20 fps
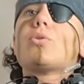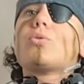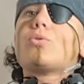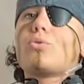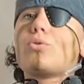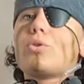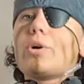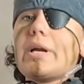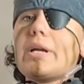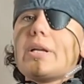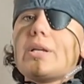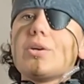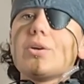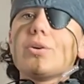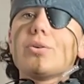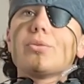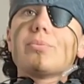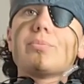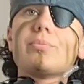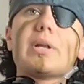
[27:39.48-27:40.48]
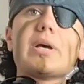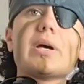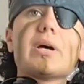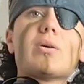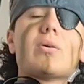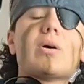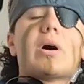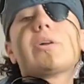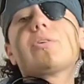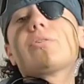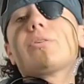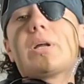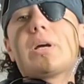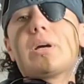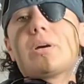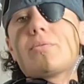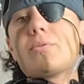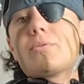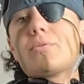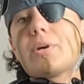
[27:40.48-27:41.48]
Radio. Now, I don't
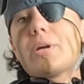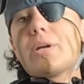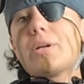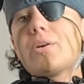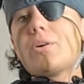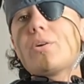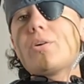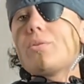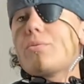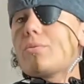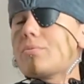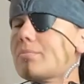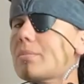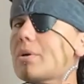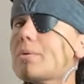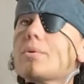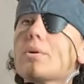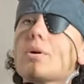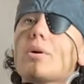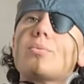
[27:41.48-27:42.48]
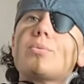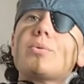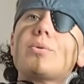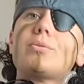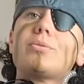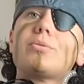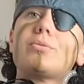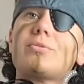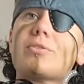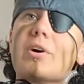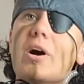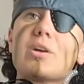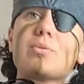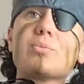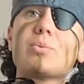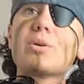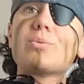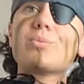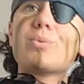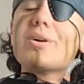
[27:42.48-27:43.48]
have a radio. Maybe I will
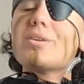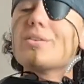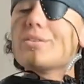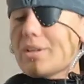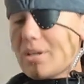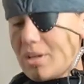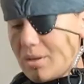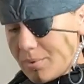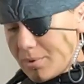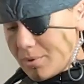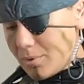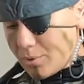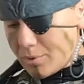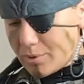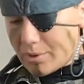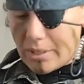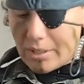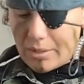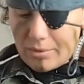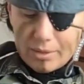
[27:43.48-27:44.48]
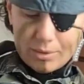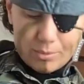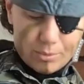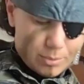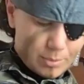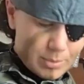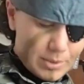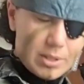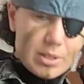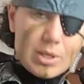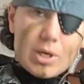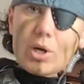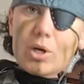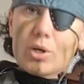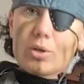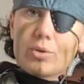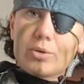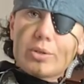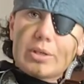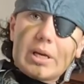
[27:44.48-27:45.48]
find one day, but ordinarily it would be
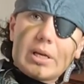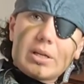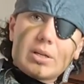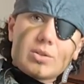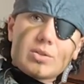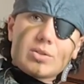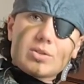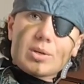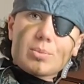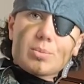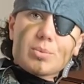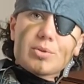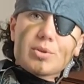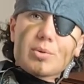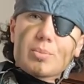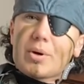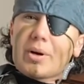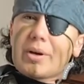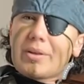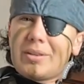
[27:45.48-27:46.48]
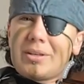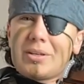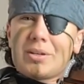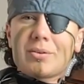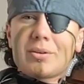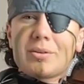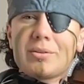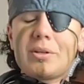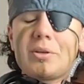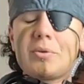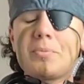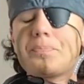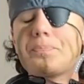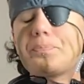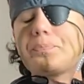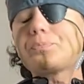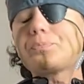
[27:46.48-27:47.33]
located somewhere on the belt. I think around there.